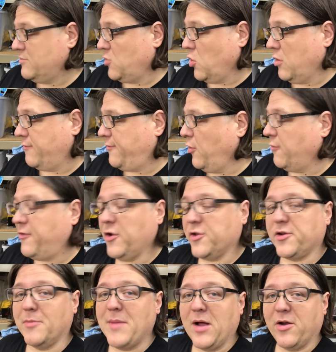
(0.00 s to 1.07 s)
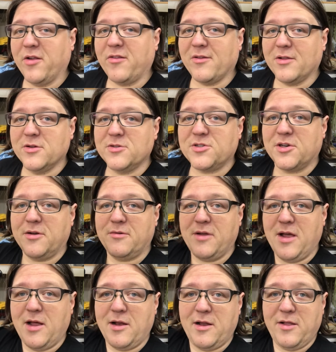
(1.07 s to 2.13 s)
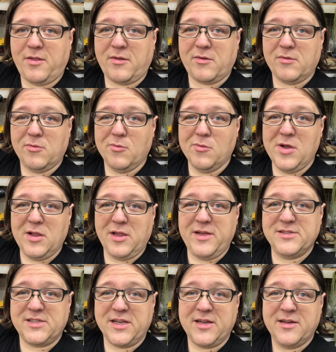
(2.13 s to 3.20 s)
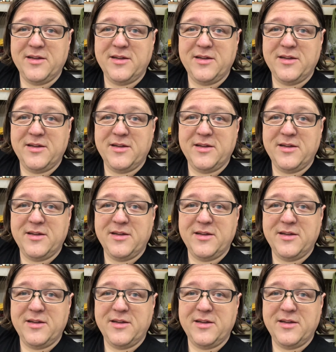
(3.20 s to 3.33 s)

or fuel filter mounting solution, and it's real easy.